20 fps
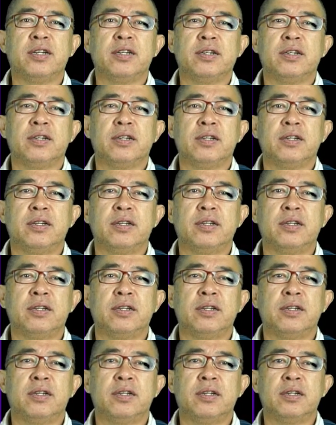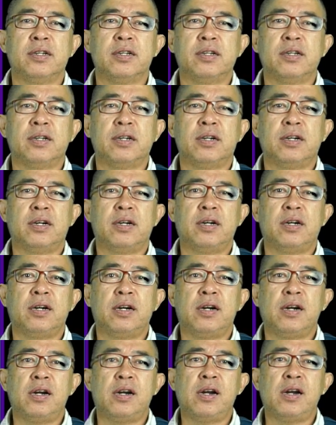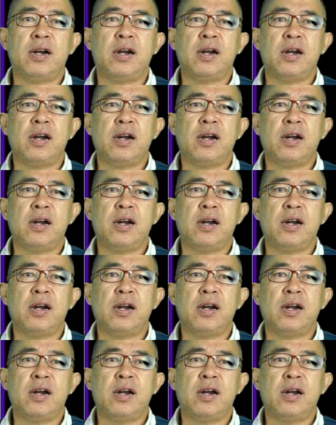[no speech]